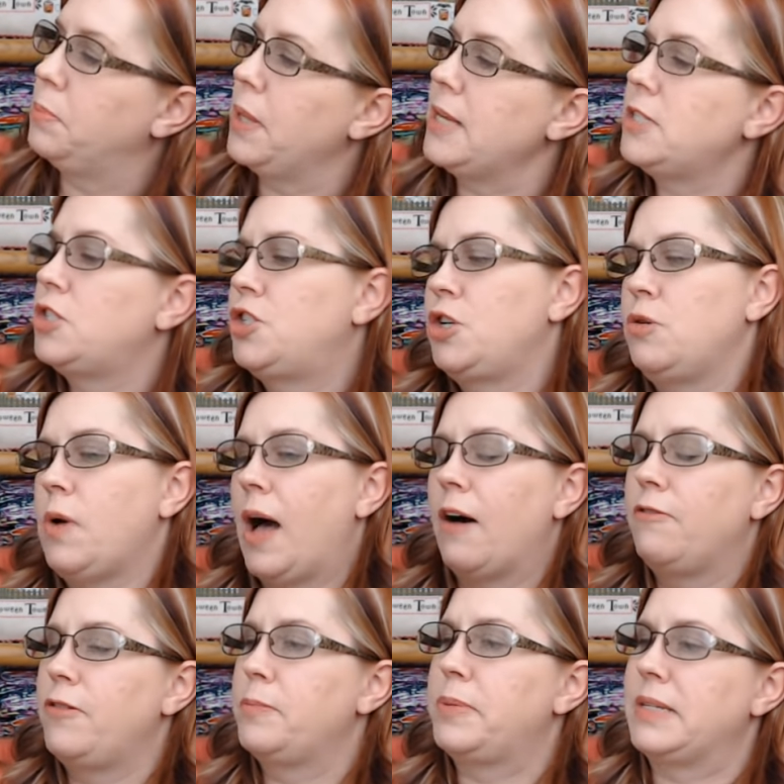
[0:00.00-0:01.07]
Plus two
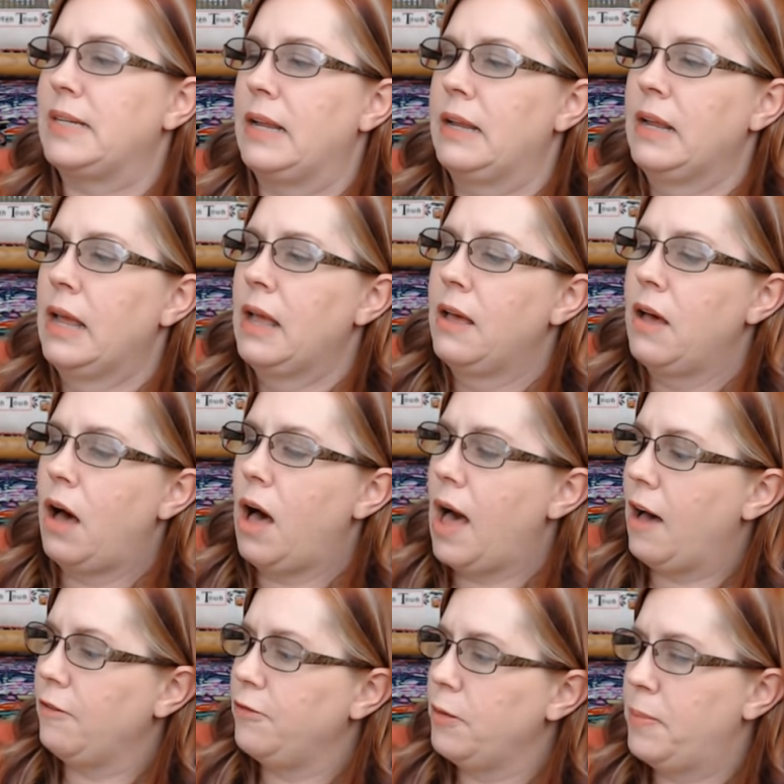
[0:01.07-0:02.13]
alphabet
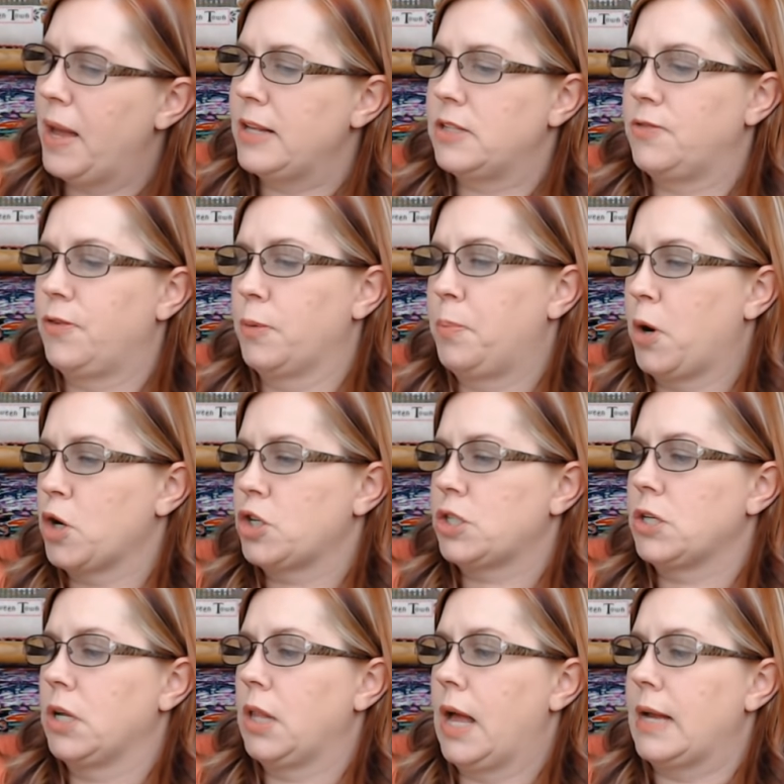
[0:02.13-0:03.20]
alphabets for
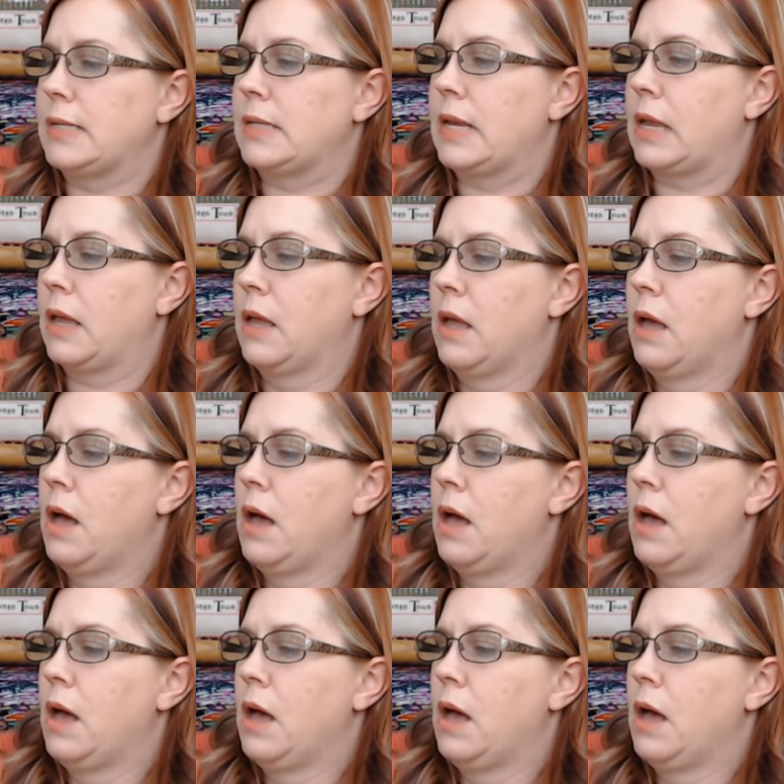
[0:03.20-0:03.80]
personalizing.